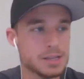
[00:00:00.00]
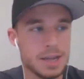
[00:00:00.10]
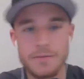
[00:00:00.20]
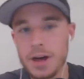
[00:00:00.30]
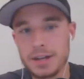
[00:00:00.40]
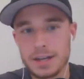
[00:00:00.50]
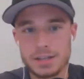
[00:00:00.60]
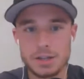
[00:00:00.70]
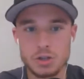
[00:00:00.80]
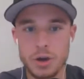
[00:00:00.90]
Stephon
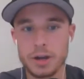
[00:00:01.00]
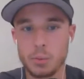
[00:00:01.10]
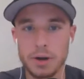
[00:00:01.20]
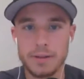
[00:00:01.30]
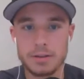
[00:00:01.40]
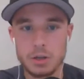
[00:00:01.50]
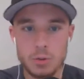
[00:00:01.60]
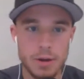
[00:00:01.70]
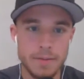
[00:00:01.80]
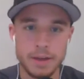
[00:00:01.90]
Diggs gets traded. What
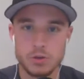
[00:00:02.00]
do?